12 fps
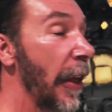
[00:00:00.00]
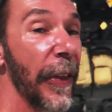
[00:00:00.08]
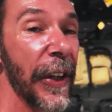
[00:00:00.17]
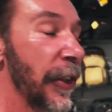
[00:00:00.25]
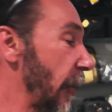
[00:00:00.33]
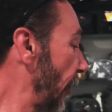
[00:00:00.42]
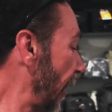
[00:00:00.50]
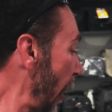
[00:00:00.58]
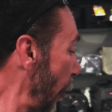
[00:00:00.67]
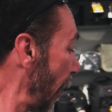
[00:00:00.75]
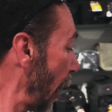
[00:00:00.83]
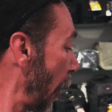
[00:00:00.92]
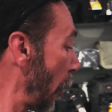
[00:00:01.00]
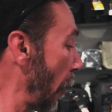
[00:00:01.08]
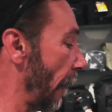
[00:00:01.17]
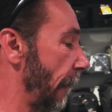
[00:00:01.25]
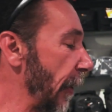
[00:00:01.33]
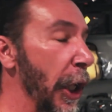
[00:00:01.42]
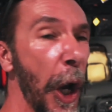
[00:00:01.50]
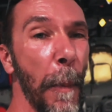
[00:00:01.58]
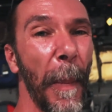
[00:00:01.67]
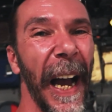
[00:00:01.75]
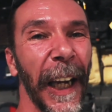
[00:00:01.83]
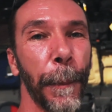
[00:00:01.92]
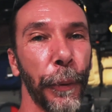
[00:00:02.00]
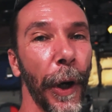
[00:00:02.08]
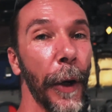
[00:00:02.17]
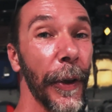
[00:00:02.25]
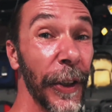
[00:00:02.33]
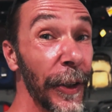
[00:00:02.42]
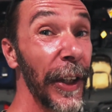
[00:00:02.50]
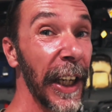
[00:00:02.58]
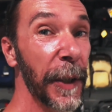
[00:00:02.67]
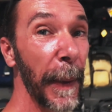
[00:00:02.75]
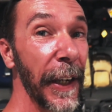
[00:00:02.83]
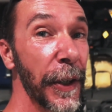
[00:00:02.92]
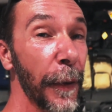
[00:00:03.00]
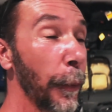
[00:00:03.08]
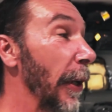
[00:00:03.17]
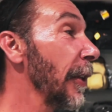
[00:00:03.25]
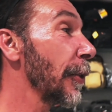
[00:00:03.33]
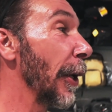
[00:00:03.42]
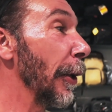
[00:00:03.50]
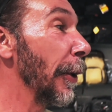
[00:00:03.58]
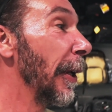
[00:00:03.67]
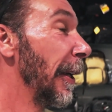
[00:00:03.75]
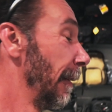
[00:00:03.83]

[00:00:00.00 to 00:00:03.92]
the Stereo Video Mic Pro. This is the expensive one, so